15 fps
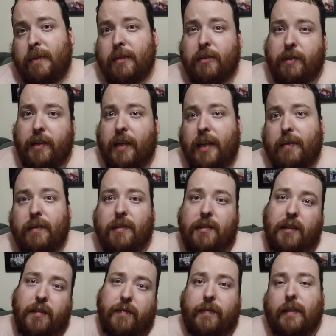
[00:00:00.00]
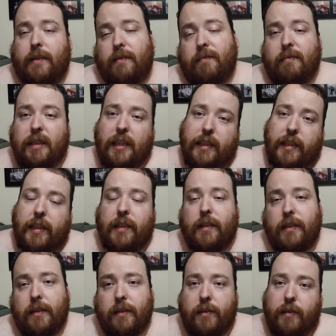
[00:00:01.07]
he's okay with stuff and yada
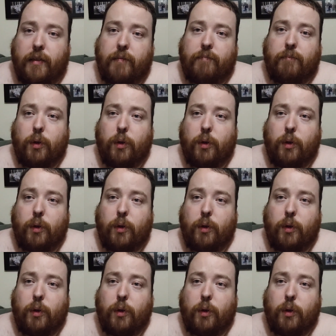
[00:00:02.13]
yada and